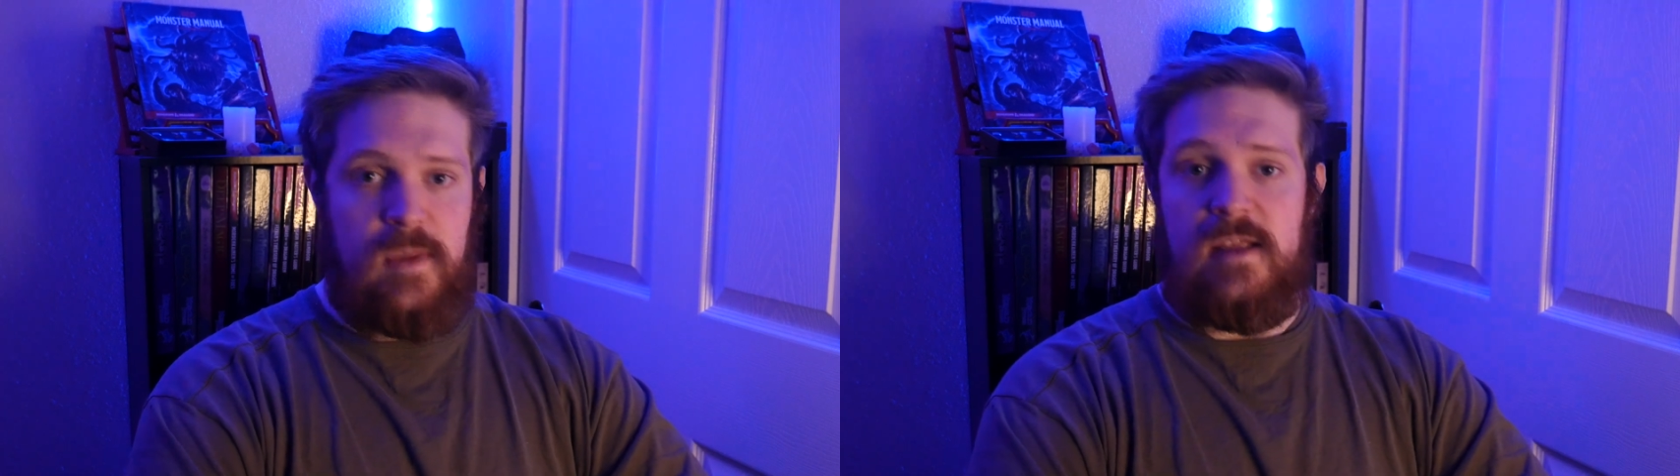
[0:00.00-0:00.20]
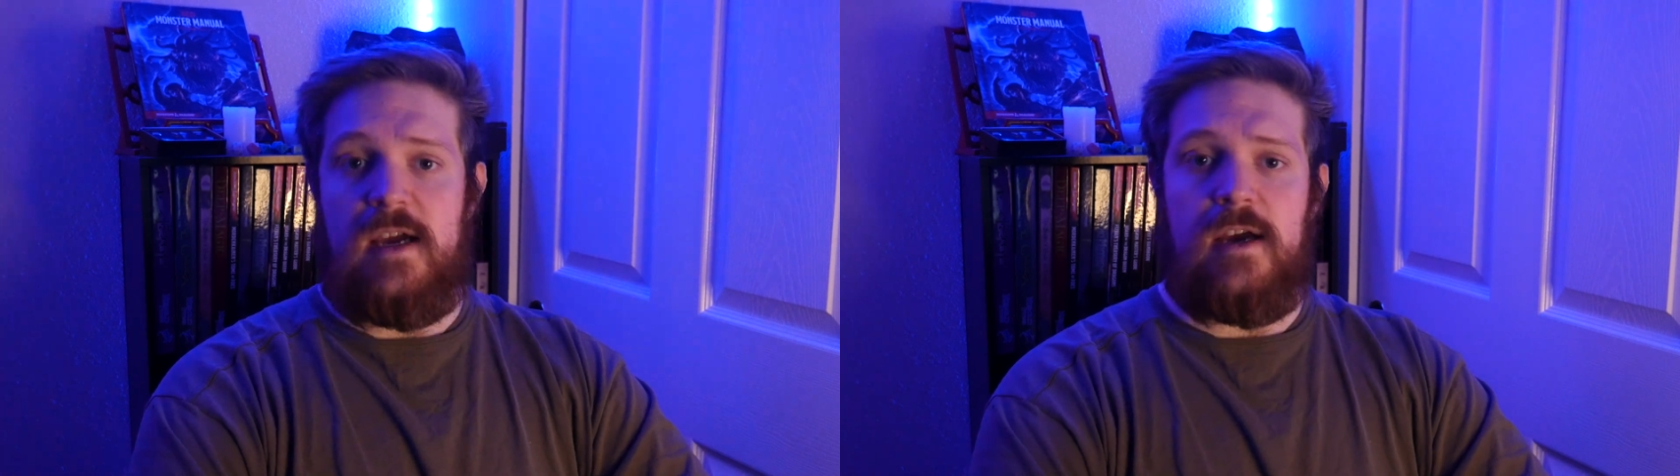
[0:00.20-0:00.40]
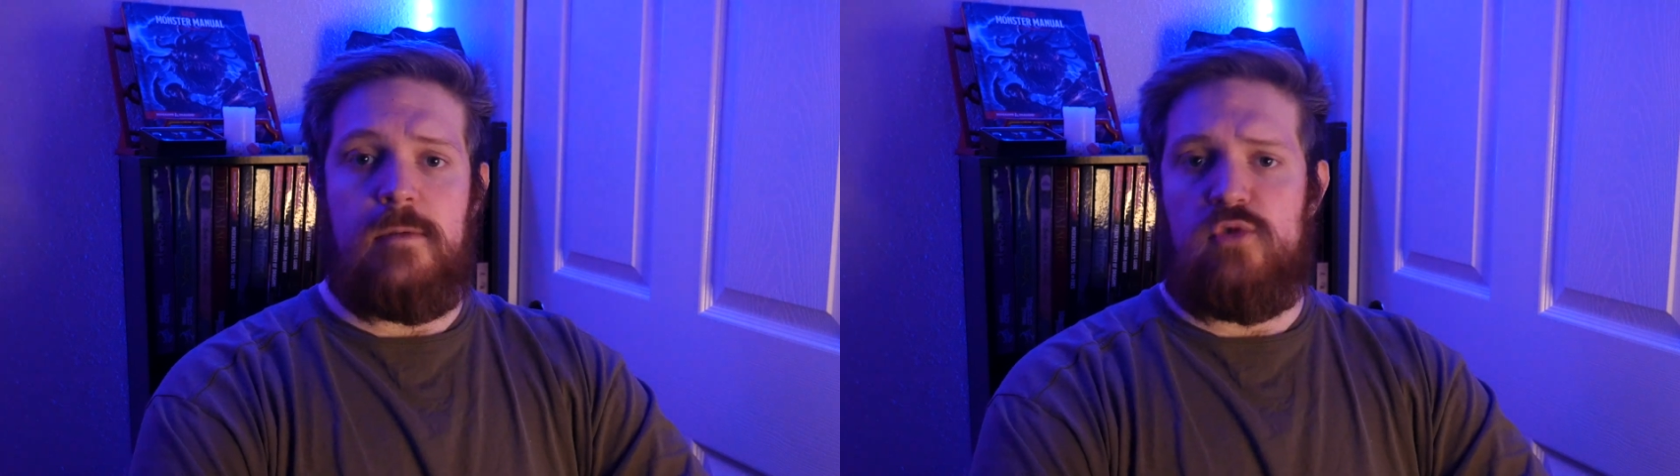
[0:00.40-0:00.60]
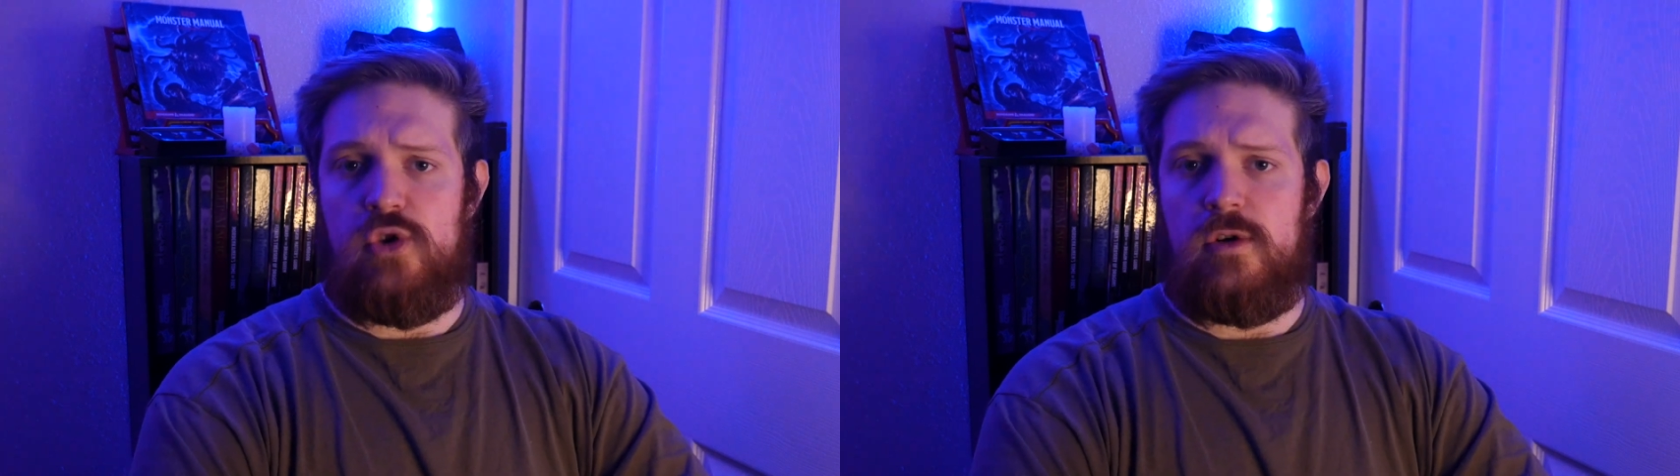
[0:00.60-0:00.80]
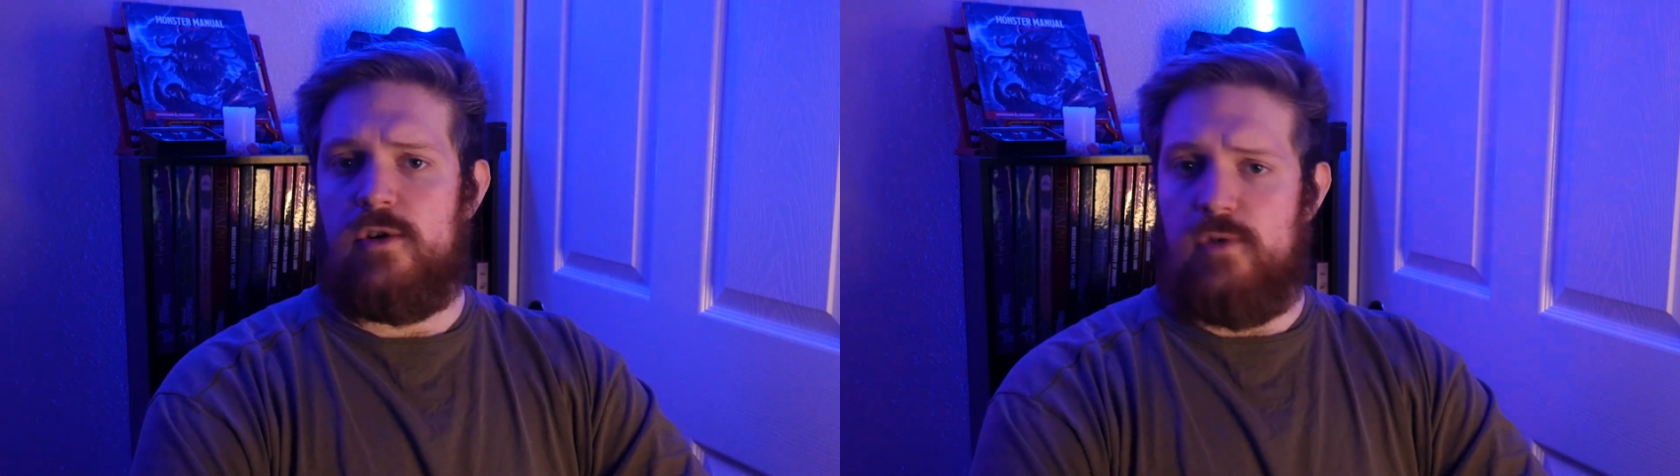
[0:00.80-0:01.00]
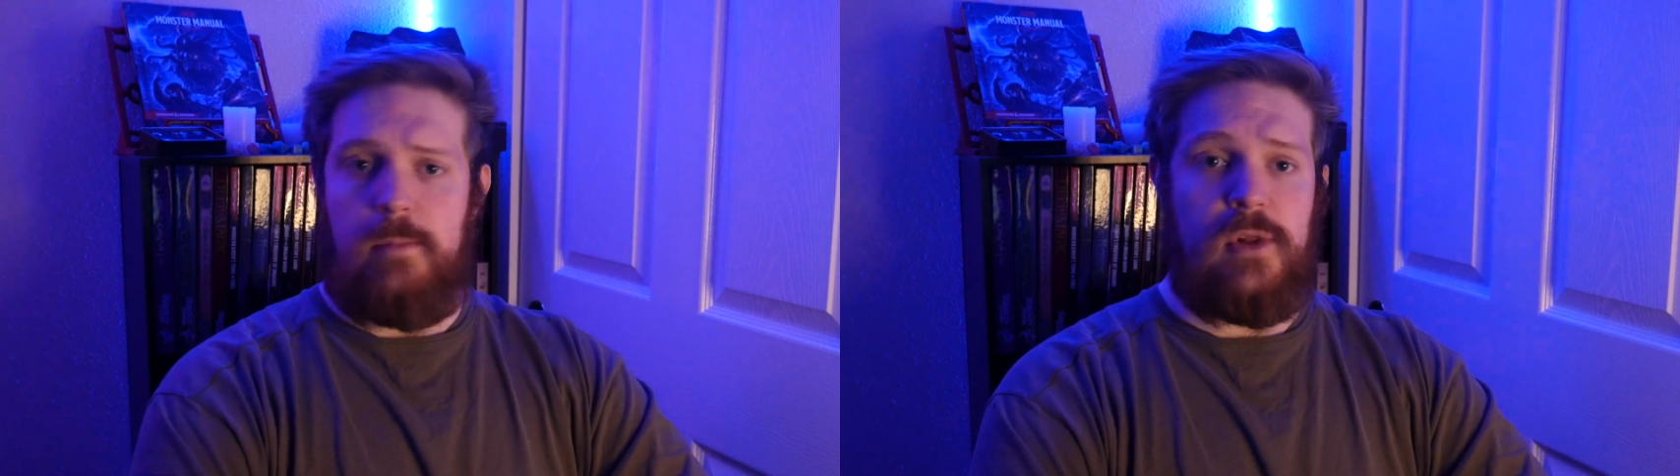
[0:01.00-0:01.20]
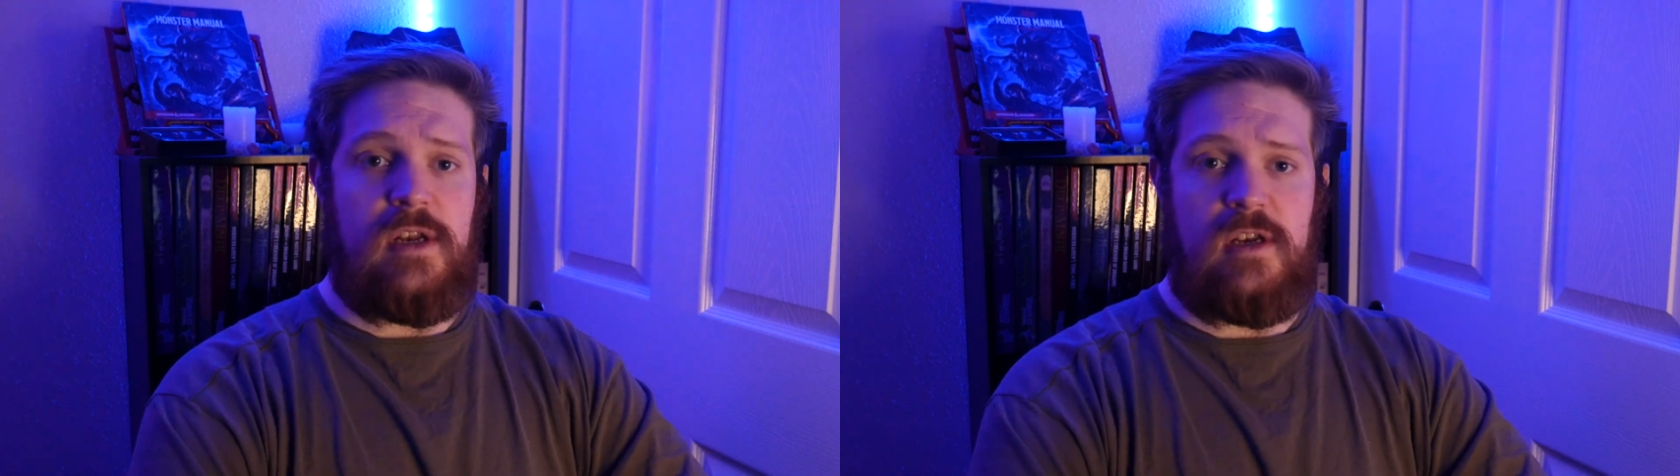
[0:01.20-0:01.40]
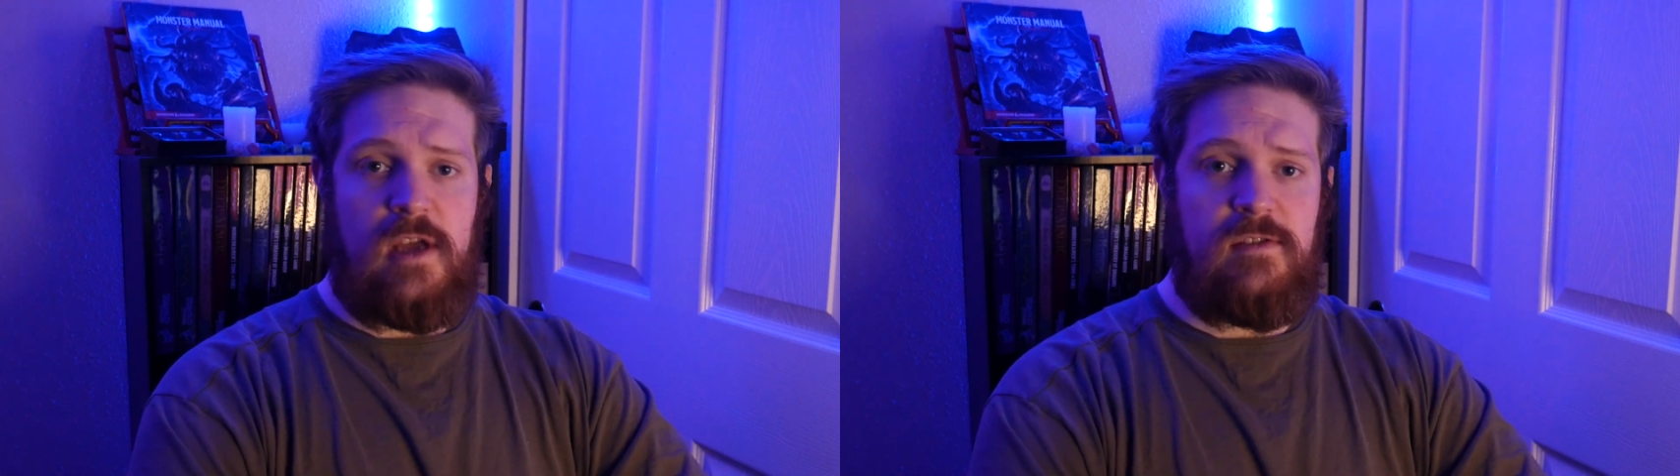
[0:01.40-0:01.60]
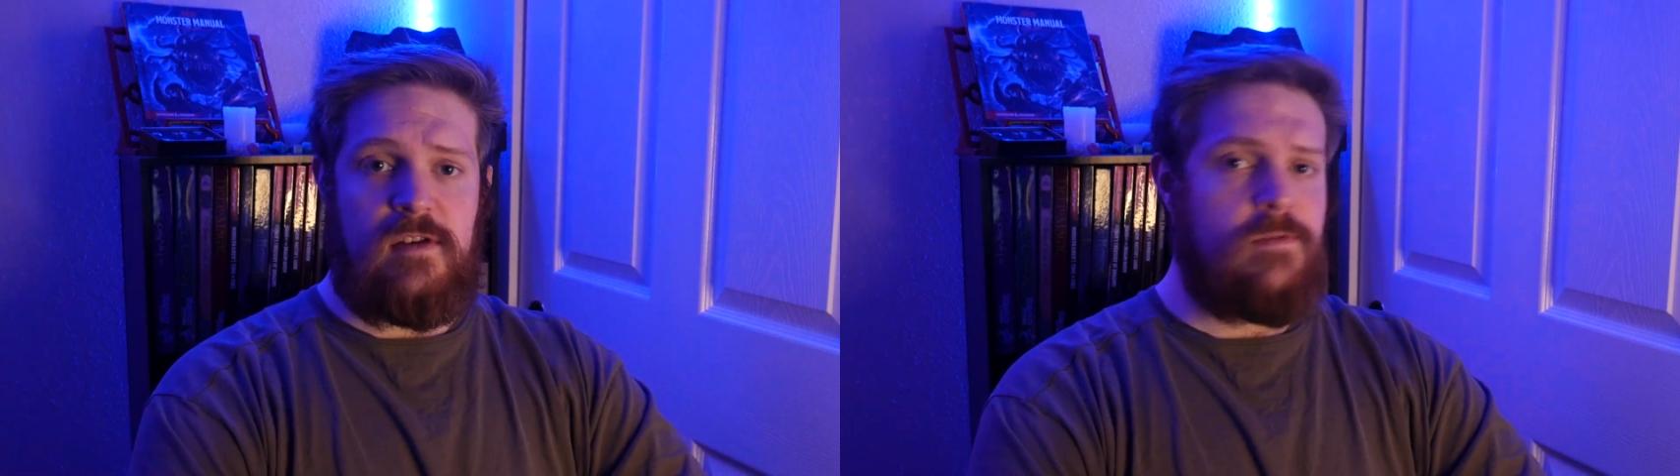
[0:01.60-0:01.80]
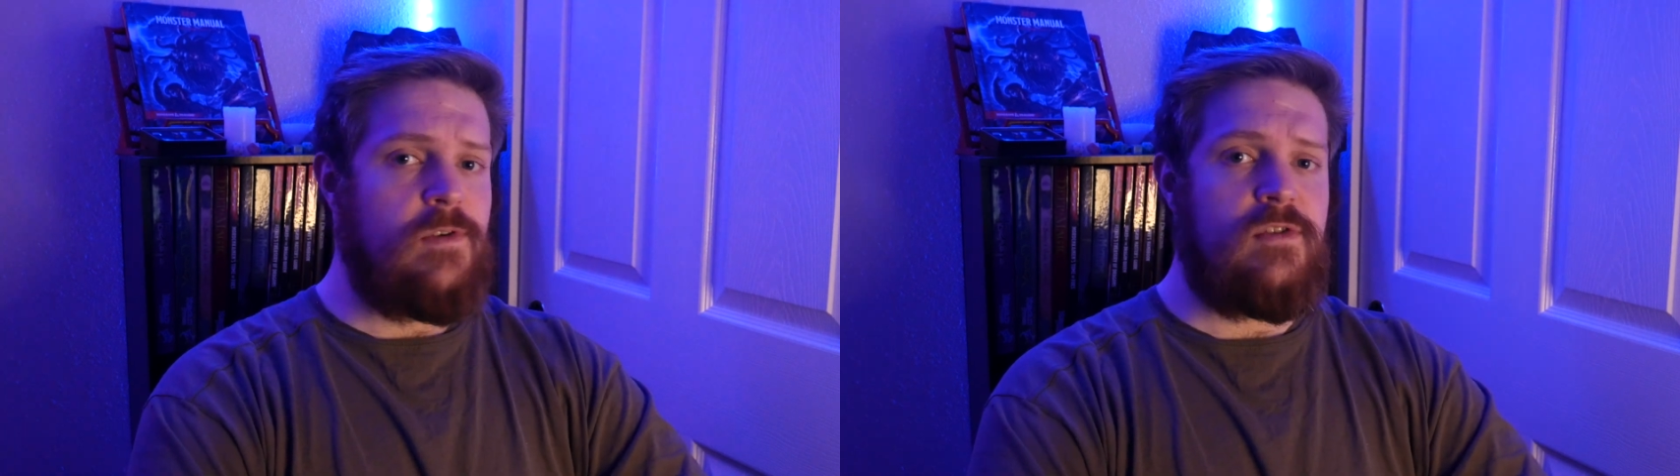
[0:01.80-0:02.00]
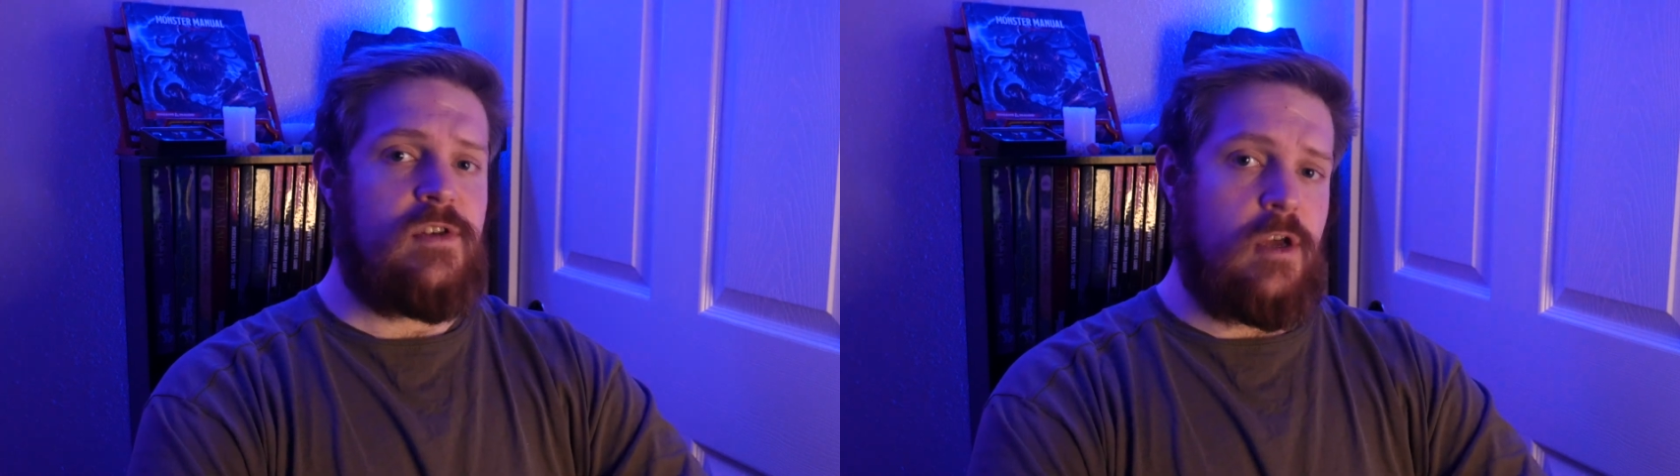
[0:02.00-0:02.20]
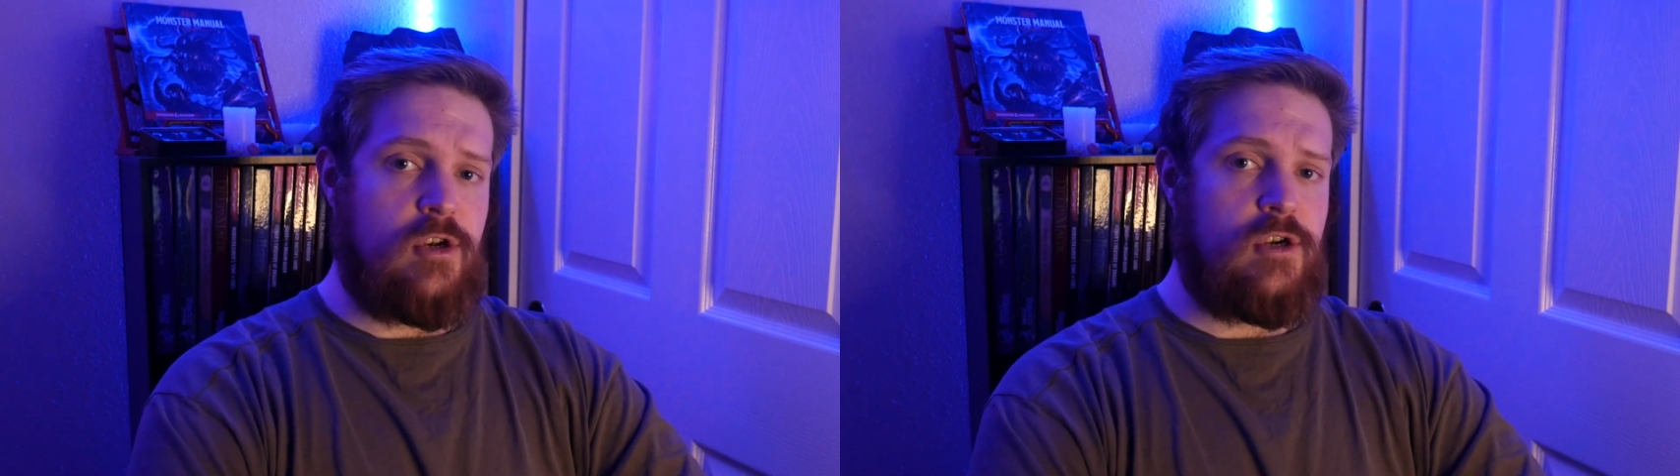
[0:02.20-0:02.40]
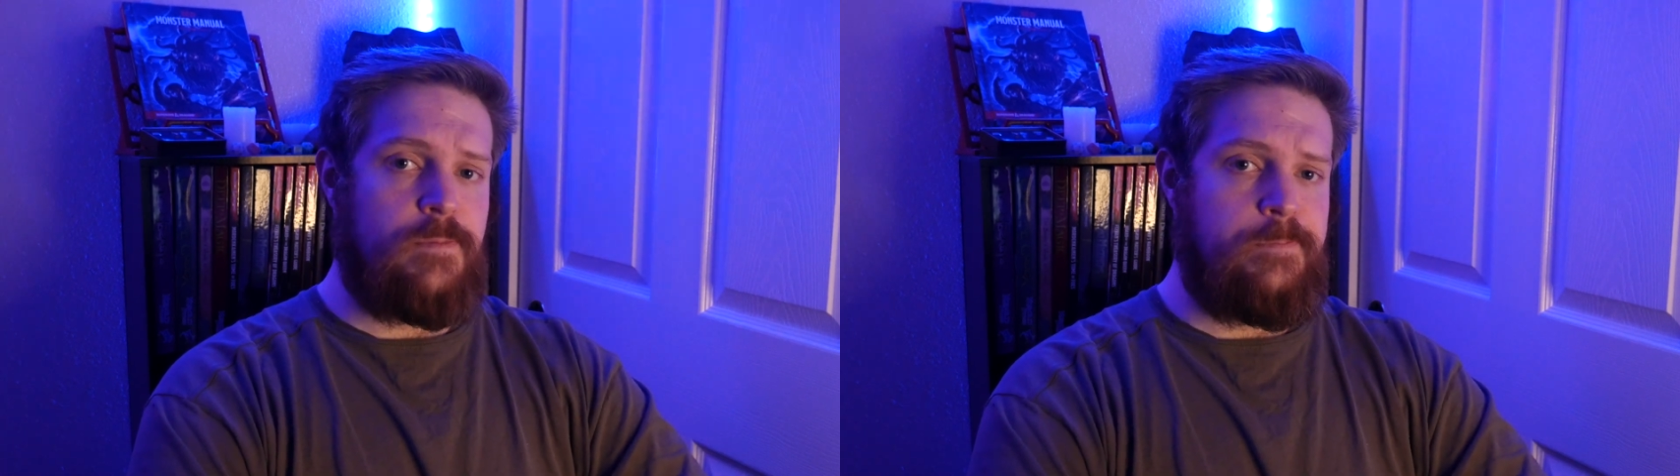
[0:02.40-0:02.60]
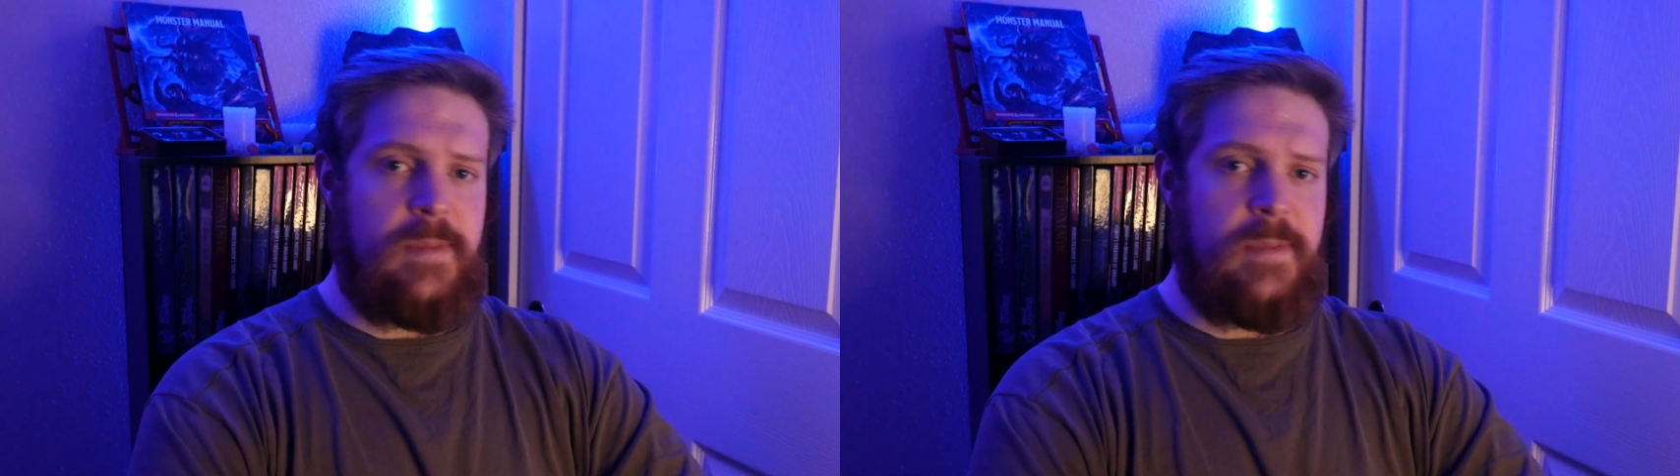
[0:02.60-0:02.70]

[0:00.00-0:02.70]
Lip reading: the item should crumble into dust at first touch.